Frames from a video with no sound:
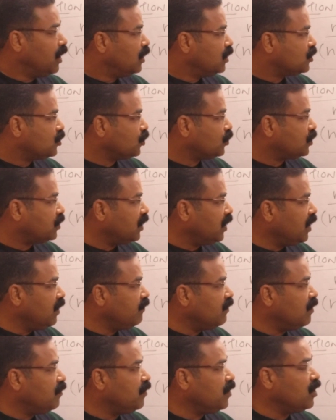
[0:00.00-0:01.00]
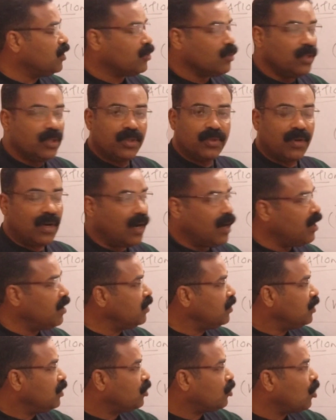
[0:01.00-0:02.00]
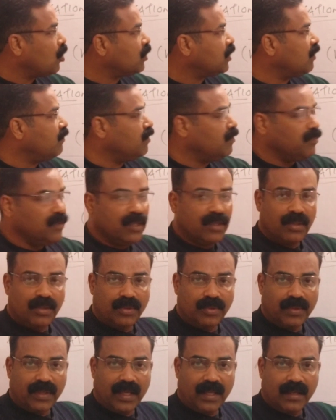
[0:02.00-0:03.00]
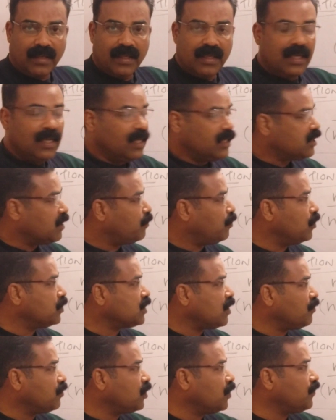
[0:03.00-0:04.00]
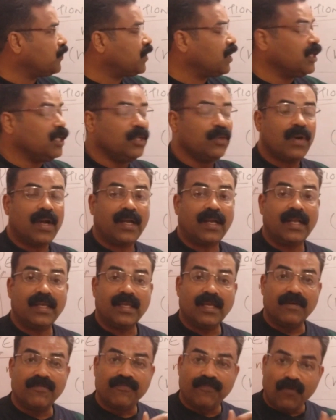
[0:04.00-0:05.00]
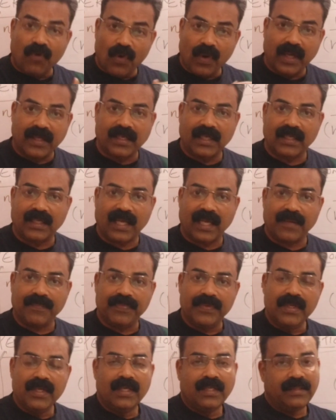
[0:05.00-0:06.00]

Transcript: So 3 will be equal to R, total will be equal to n. Suppose out of 10, you are taking 4 at a time.